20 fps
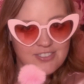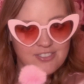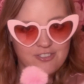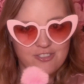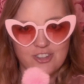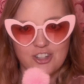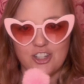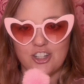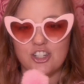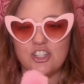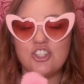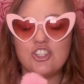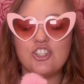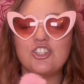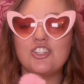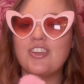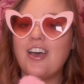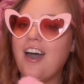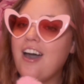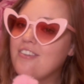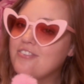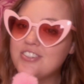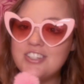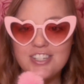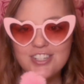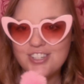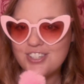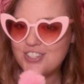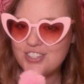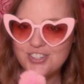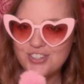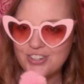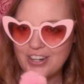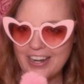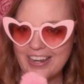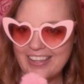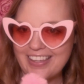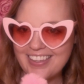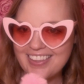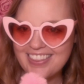for soft
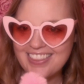strength